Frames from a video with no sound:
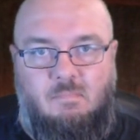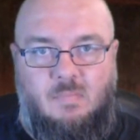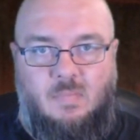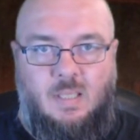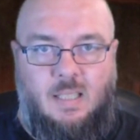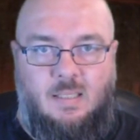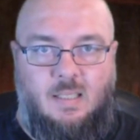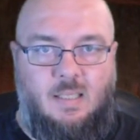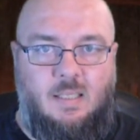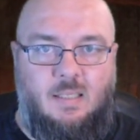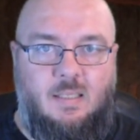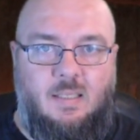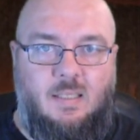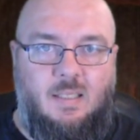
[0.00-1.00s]
That's it.
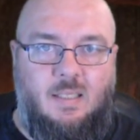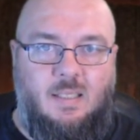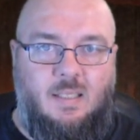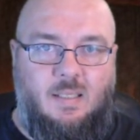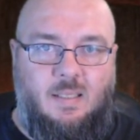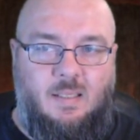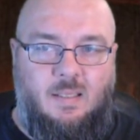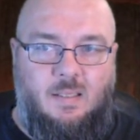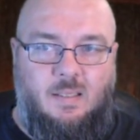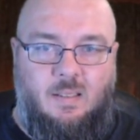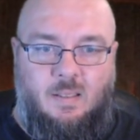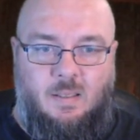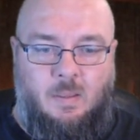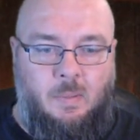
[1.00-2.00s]

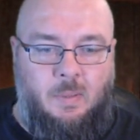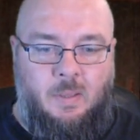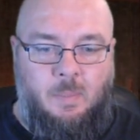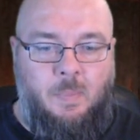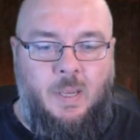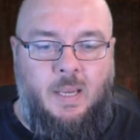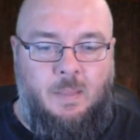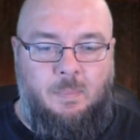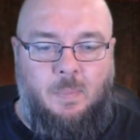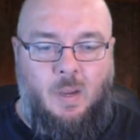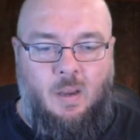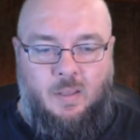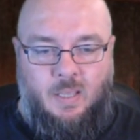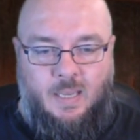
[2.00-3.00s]
the The bigger
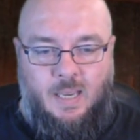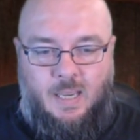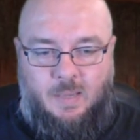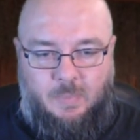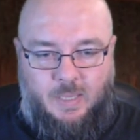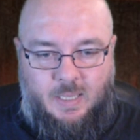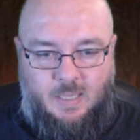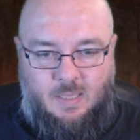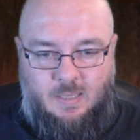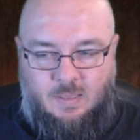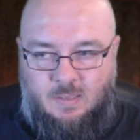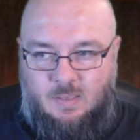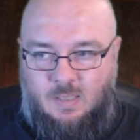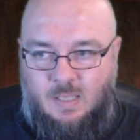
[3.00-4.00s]
part of the game
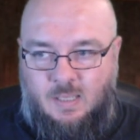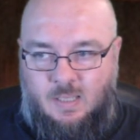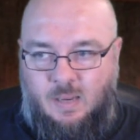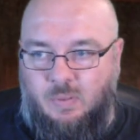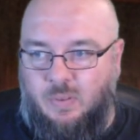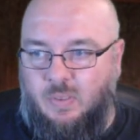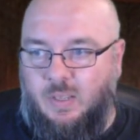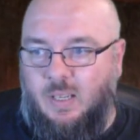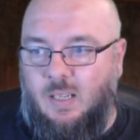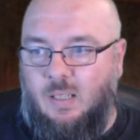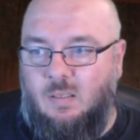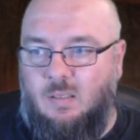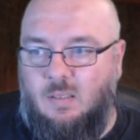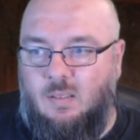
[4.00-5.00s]
is is everything
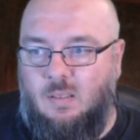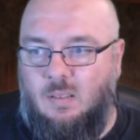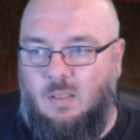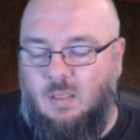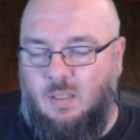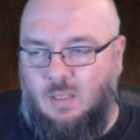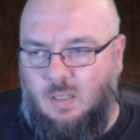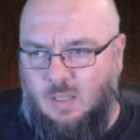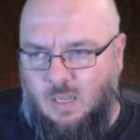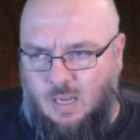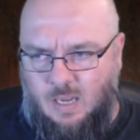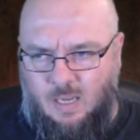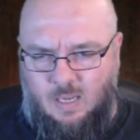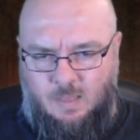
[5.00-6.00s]
else.
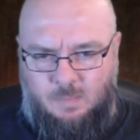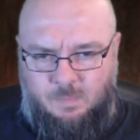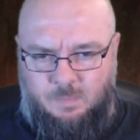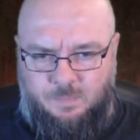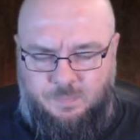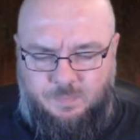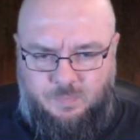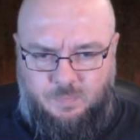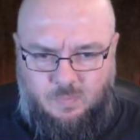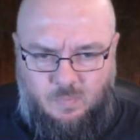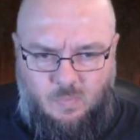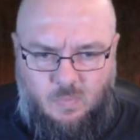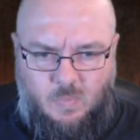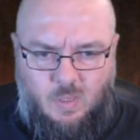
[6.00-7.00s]
Um,
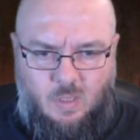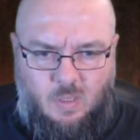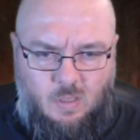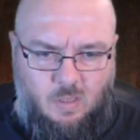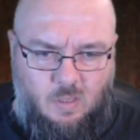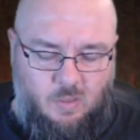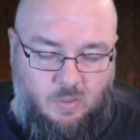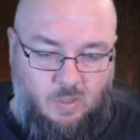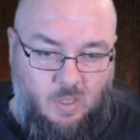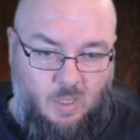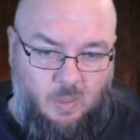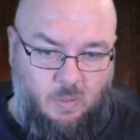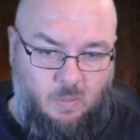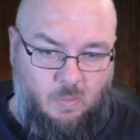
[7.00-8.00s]

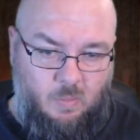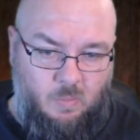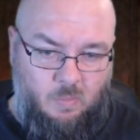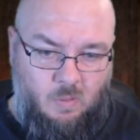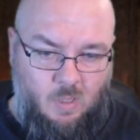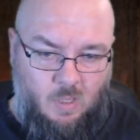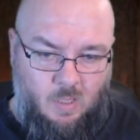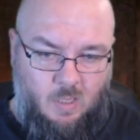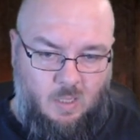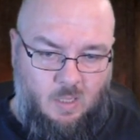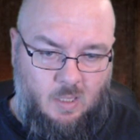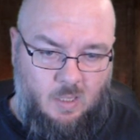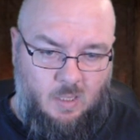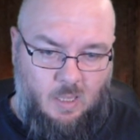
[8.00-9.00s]
so,
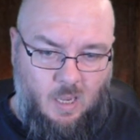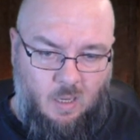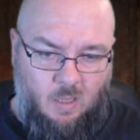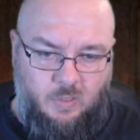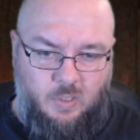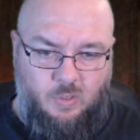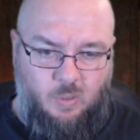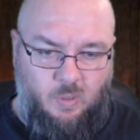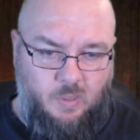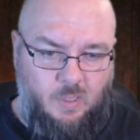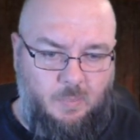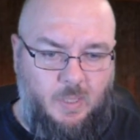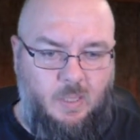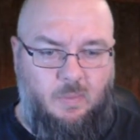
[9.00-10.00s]
uh, hello,
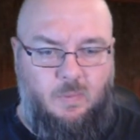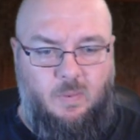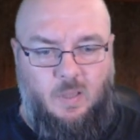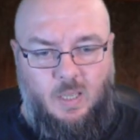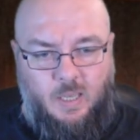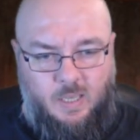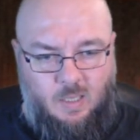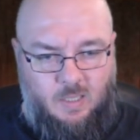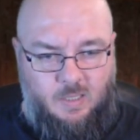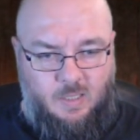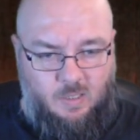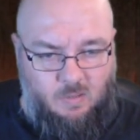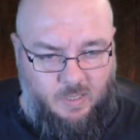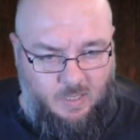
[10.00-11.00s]
disjointed beef. Can I
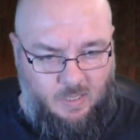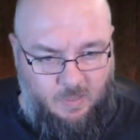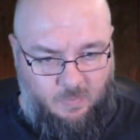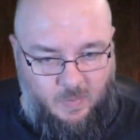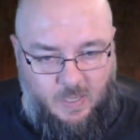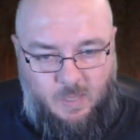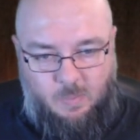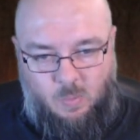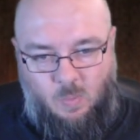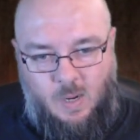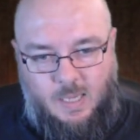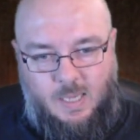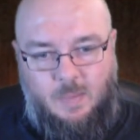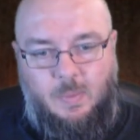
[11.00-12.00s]
discreetly vape
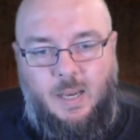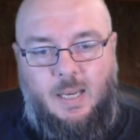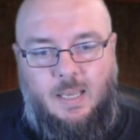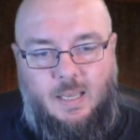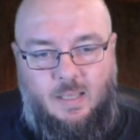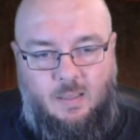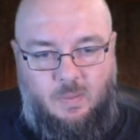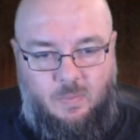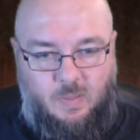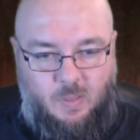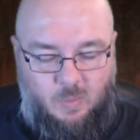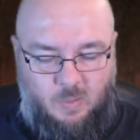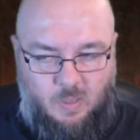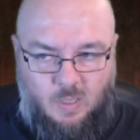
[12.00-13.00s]
wacky backy in the
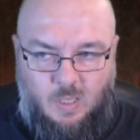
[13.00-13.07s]
field?